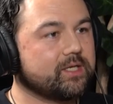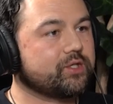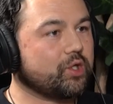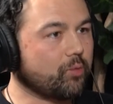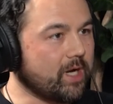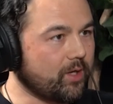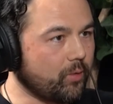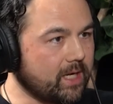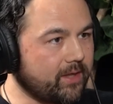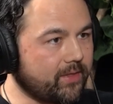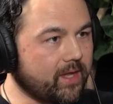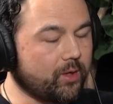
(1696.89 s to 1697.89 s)
So right
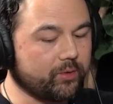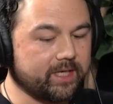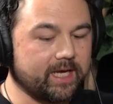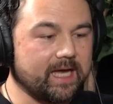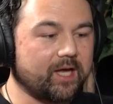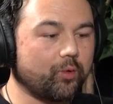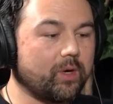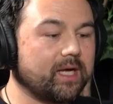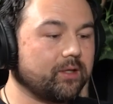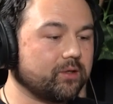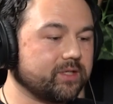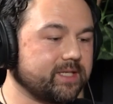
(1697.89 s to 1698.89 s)
away, I thought, okay, how do
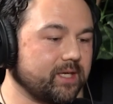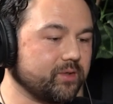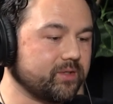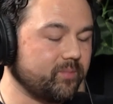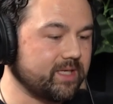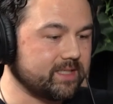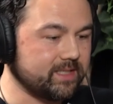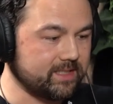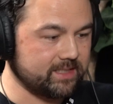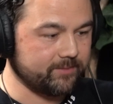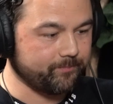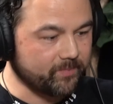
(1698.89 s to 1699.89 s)
I learn sales and
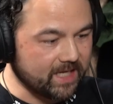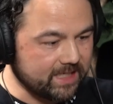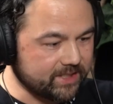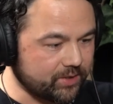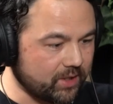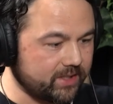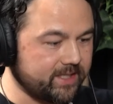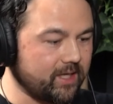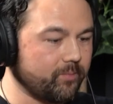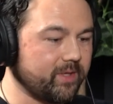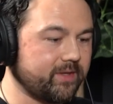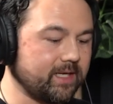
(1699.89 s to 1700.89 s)
business? And he started
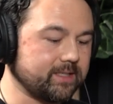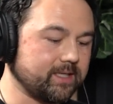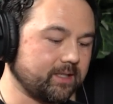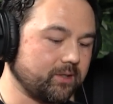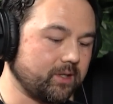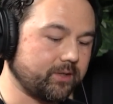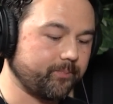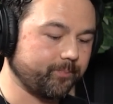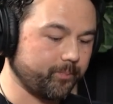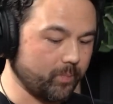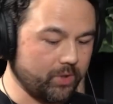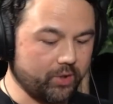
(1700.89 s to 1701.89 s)
telling me things like, look,
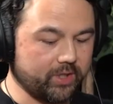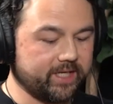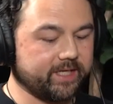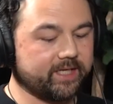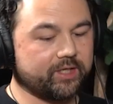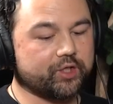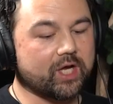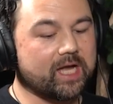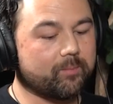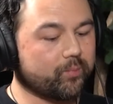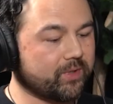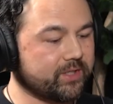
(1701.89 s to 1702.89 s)
you're going to get a
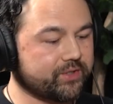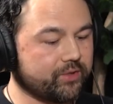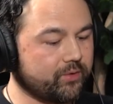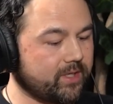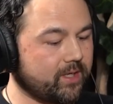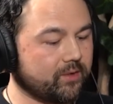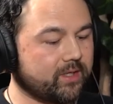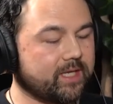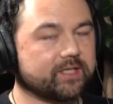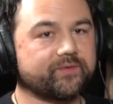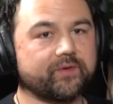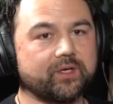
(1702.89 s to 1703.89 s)
job pretty soon here in the
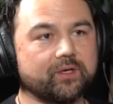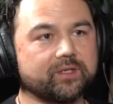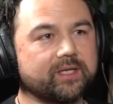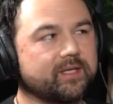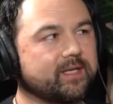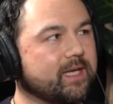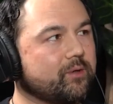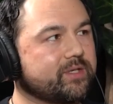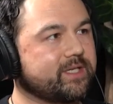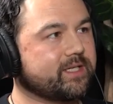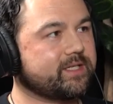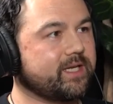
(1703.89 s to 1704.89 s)
next few years. I think I
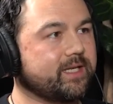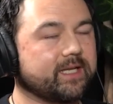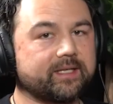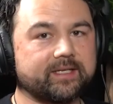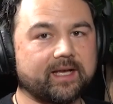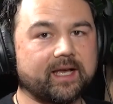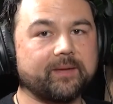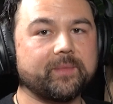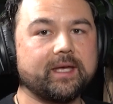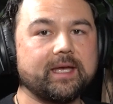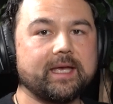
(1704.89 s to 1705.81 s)
was 16 at the time.